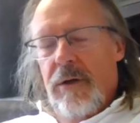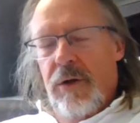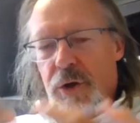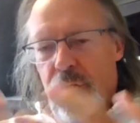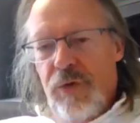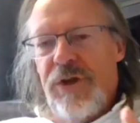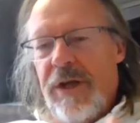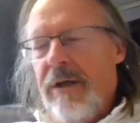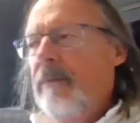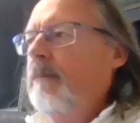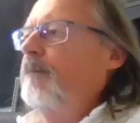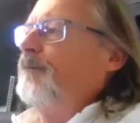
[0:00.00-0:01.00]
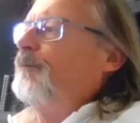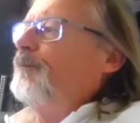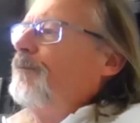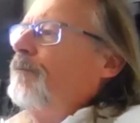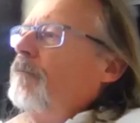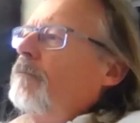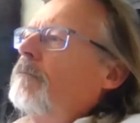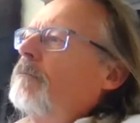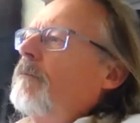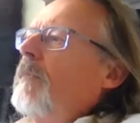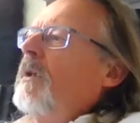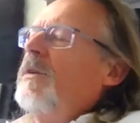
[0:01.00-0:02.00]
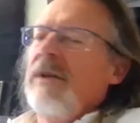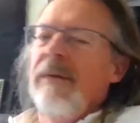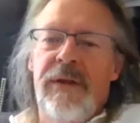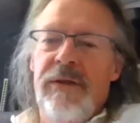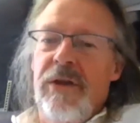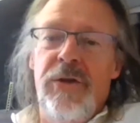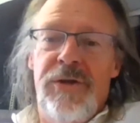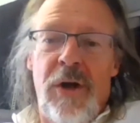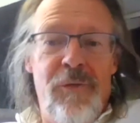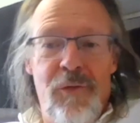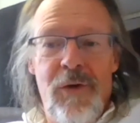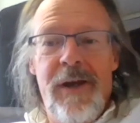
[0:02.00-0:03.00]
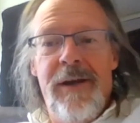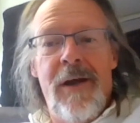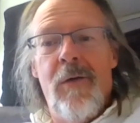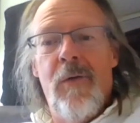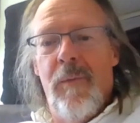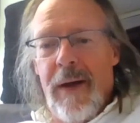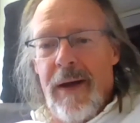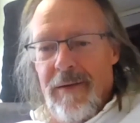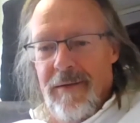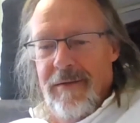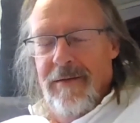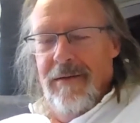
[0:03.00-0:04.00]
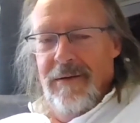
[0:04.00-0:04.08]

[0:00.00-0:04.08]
using something that you don't really know about.